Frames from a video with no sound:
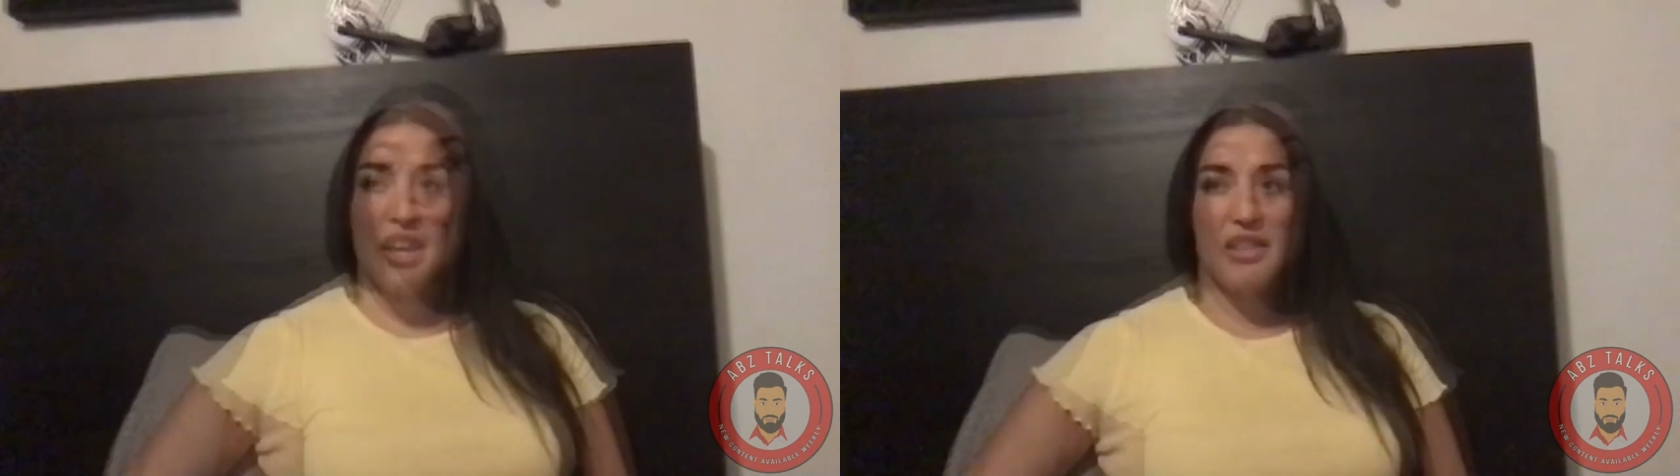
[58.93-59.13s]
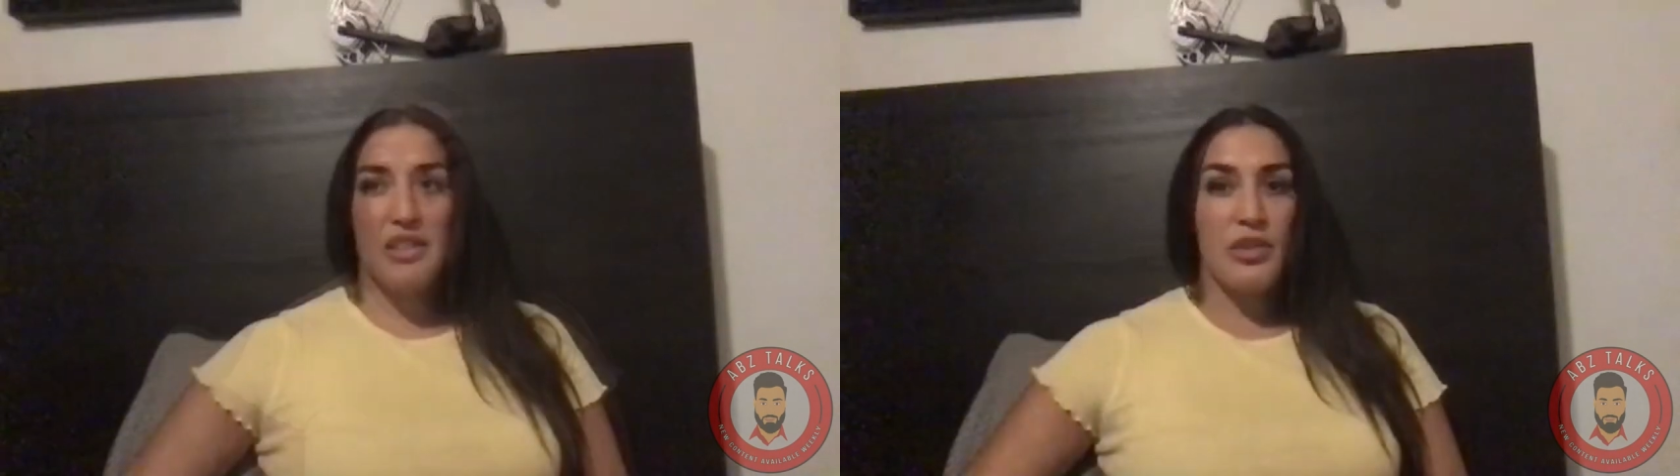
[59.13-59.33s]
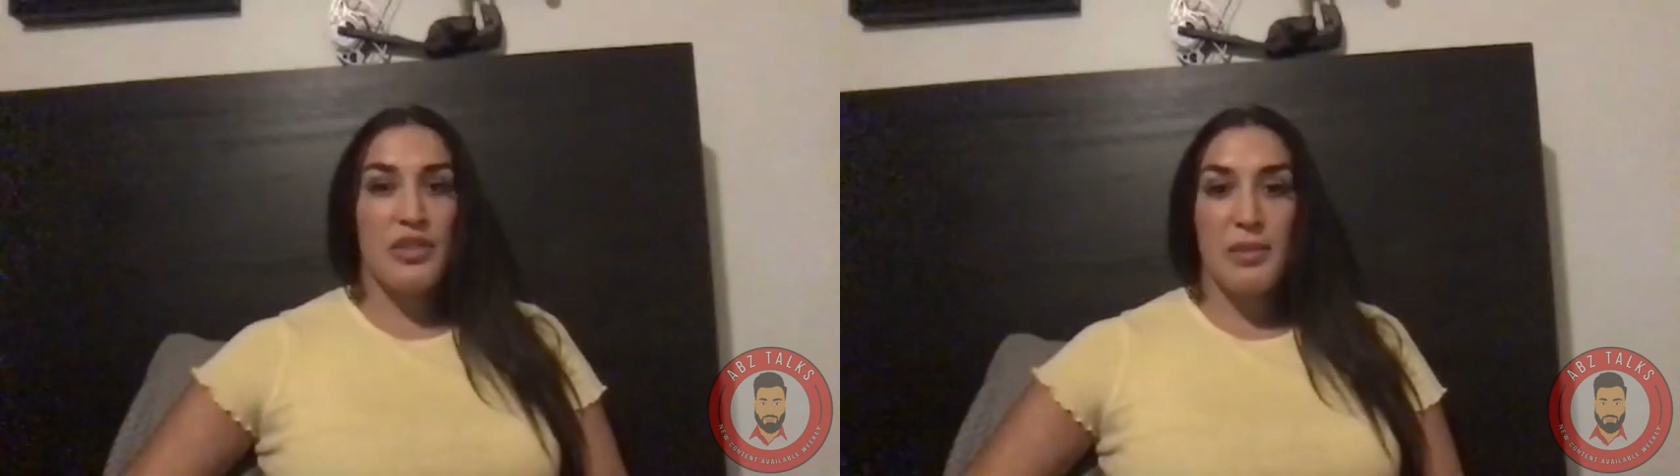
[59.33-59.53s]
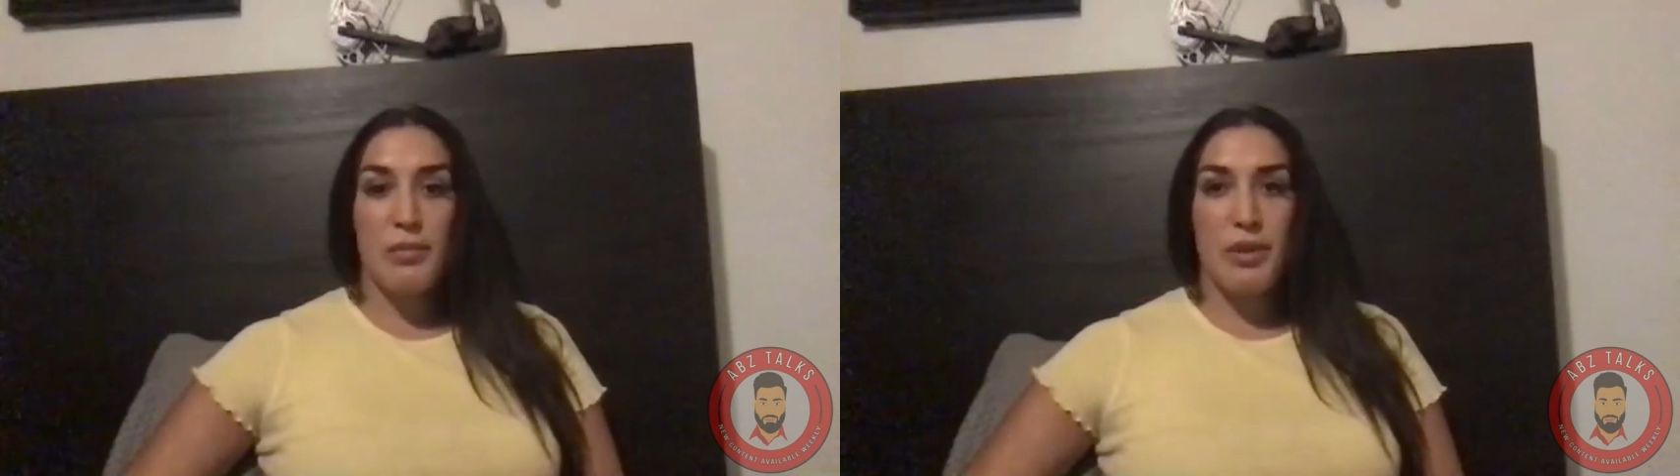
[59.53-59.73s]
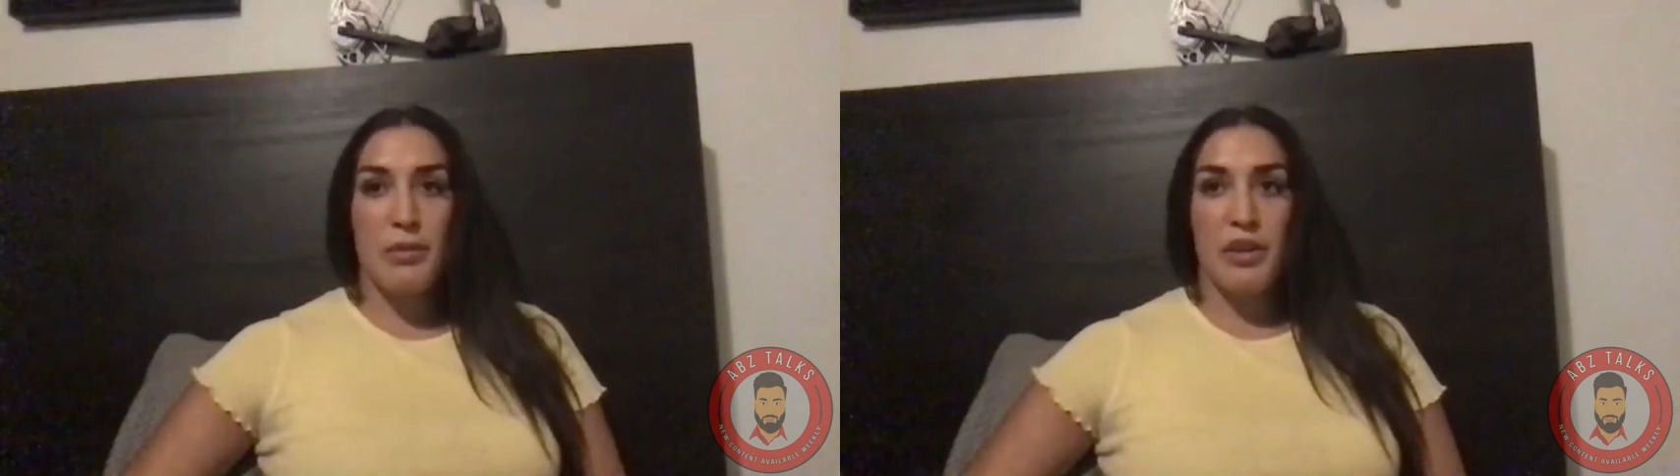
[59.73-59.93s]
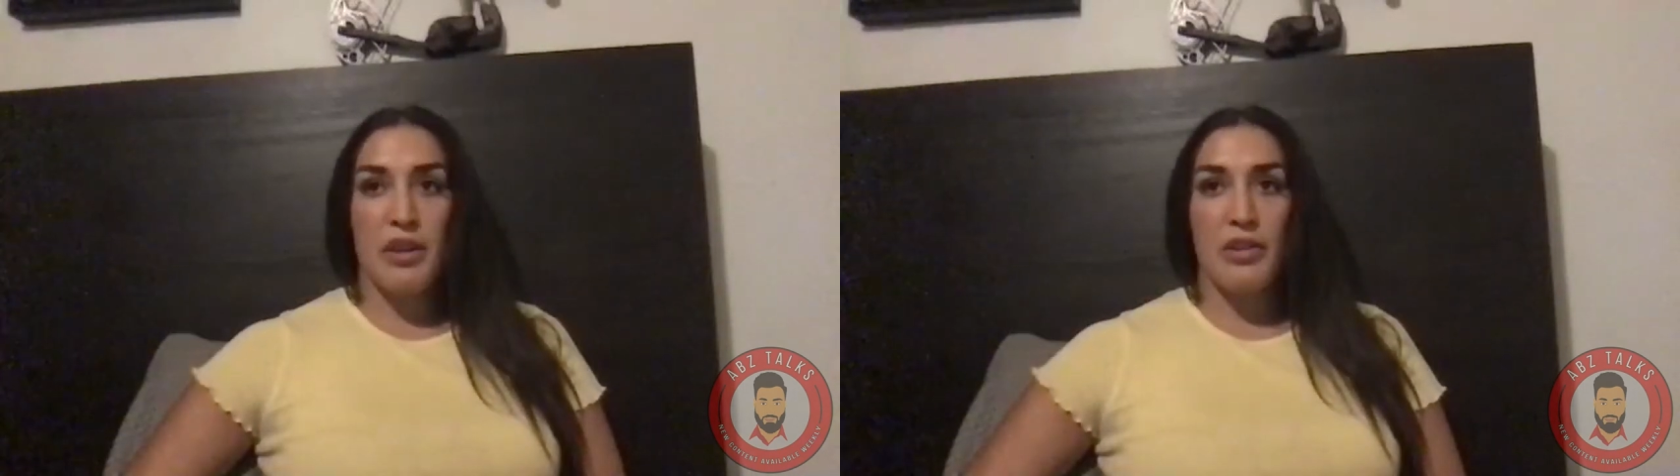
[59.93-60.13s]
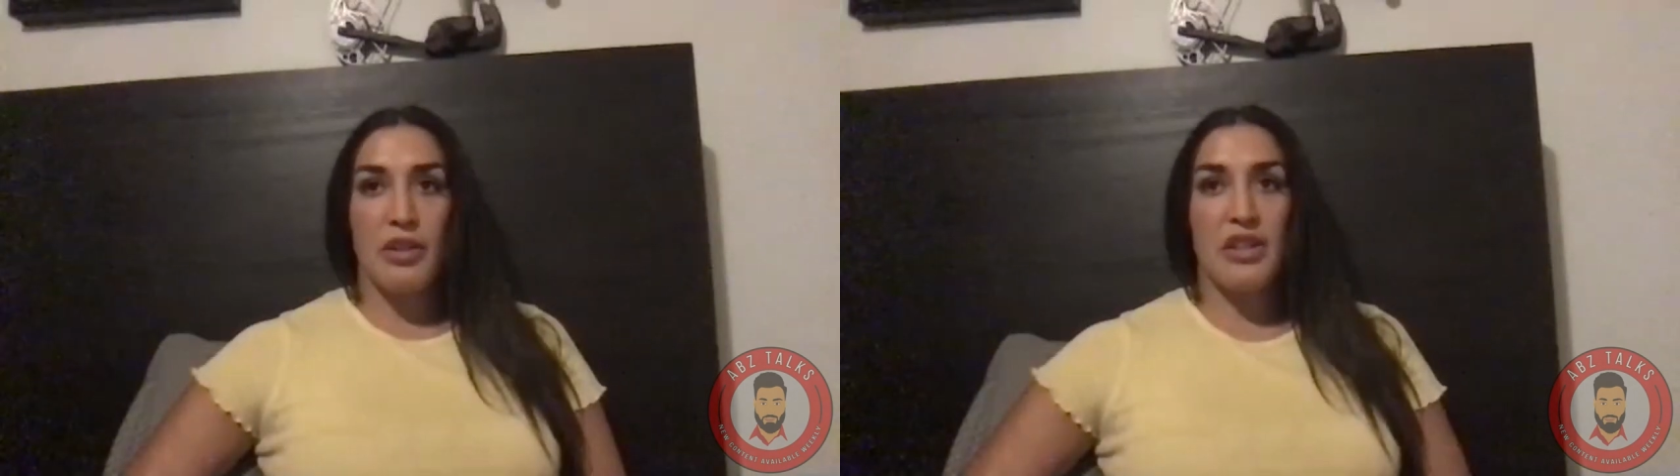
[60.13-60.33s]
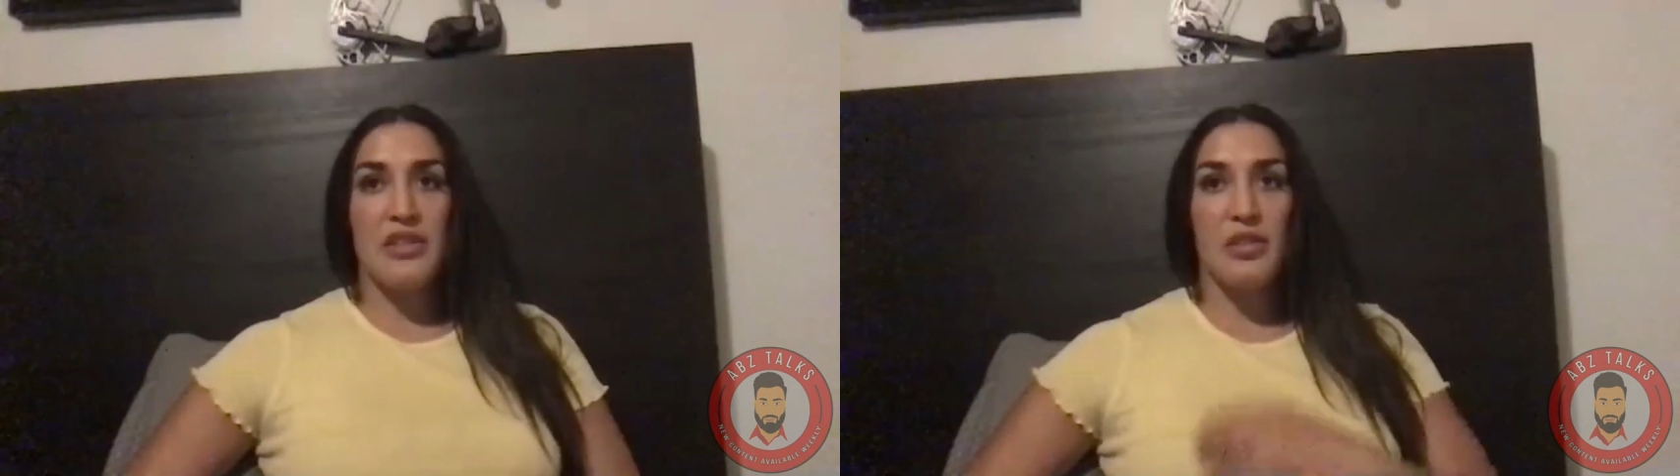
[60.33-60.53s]
And so does Khabib, you know,
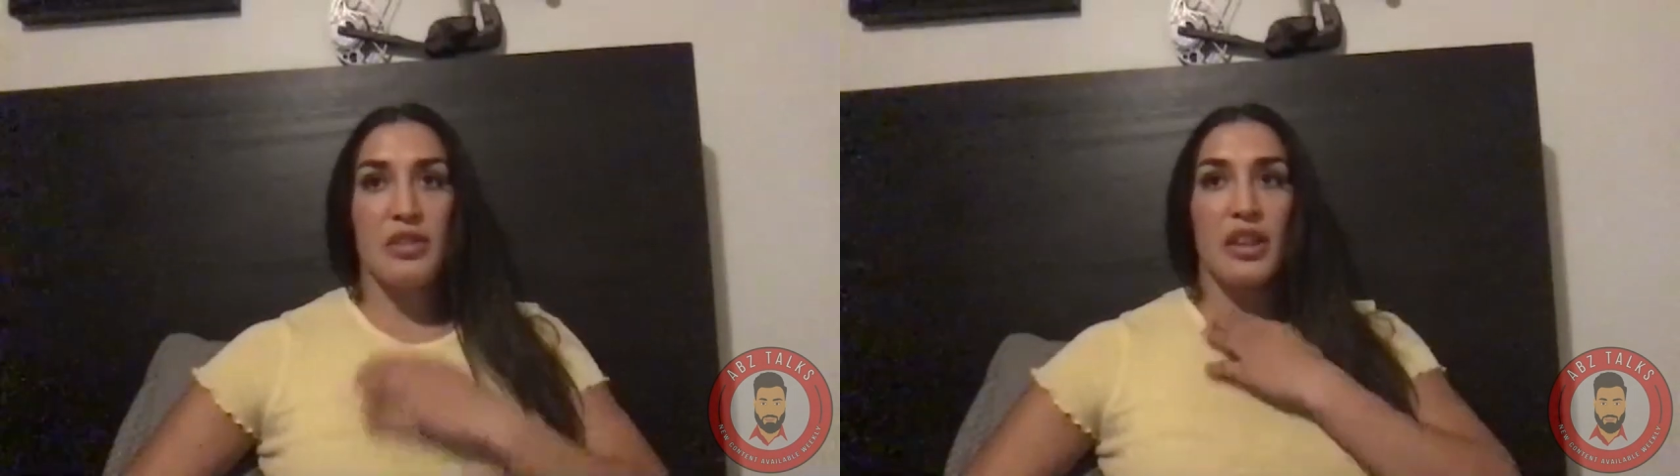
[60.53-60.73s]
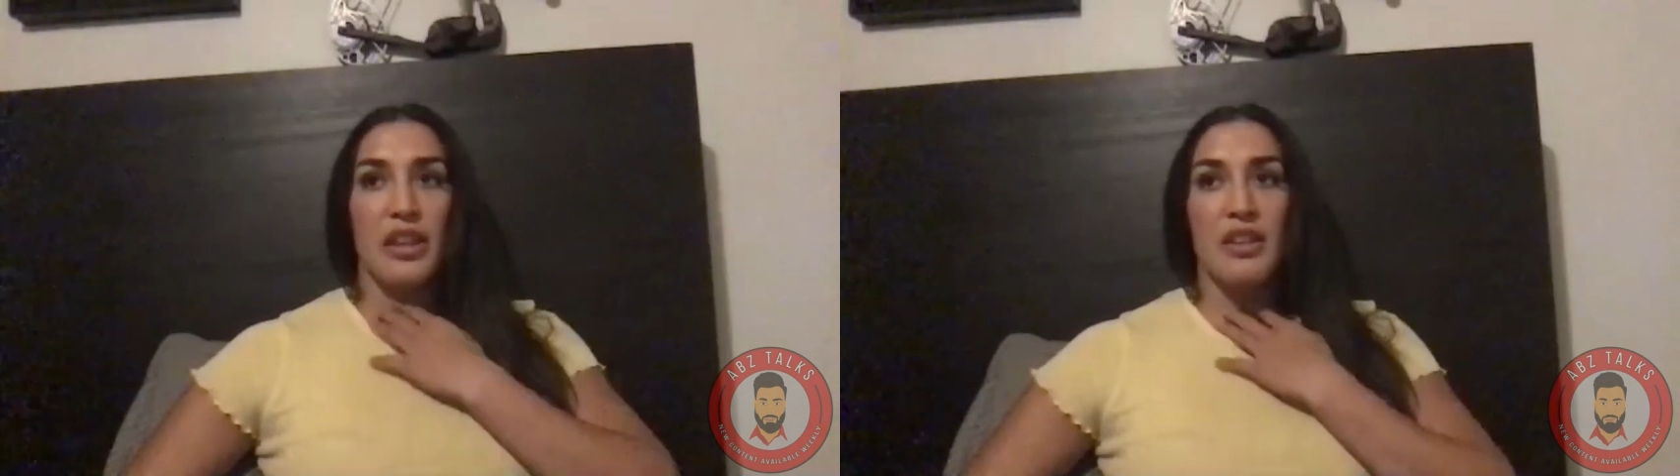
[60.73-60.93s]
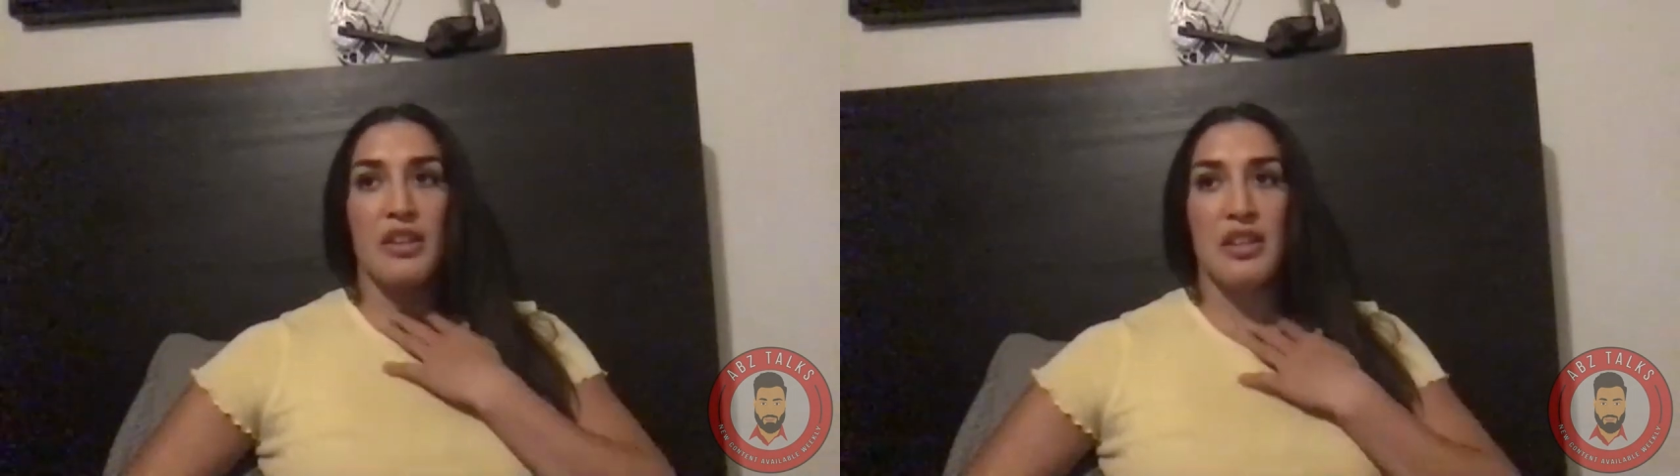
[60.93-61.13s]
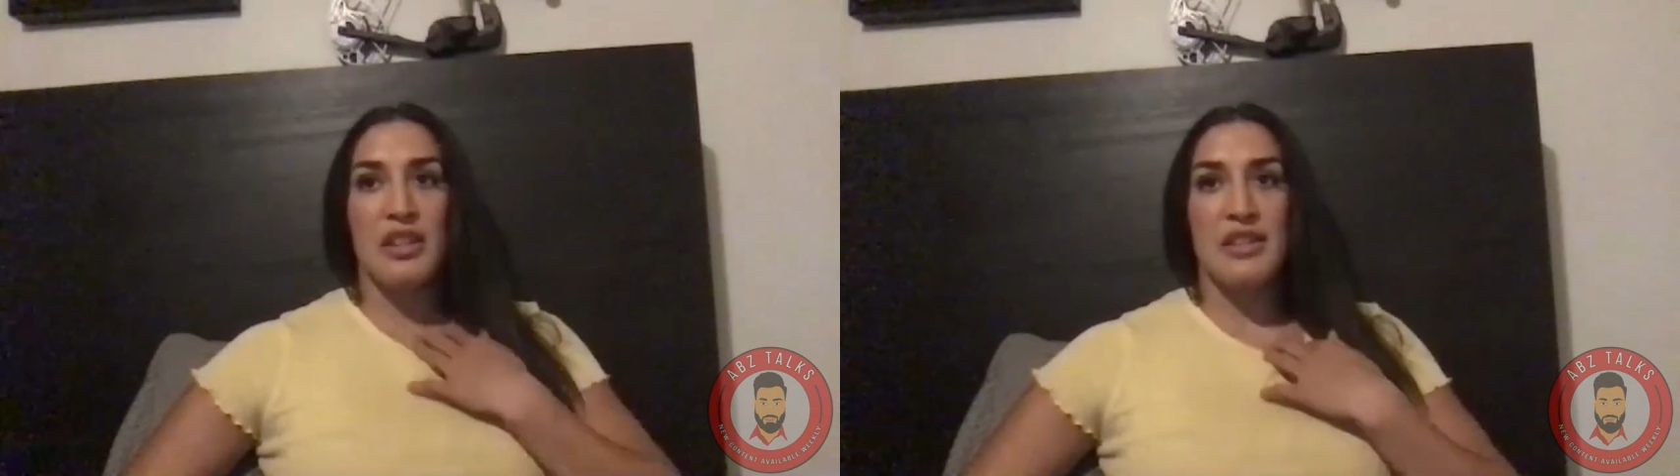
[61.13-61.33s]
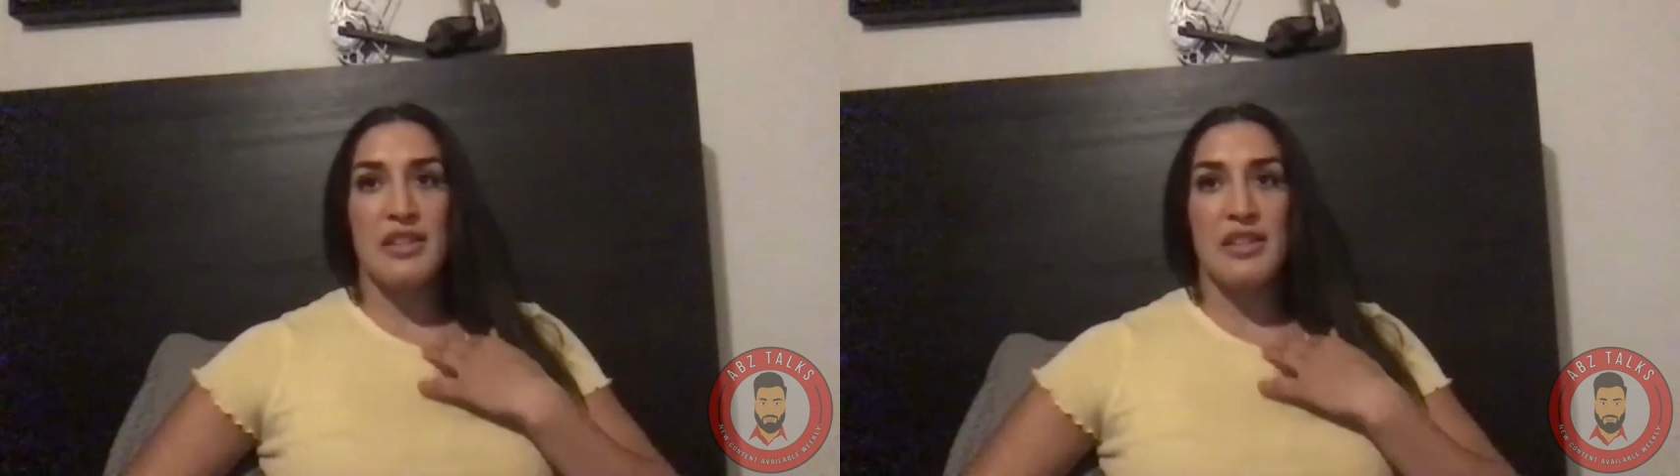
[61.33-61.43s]
in his own, like, his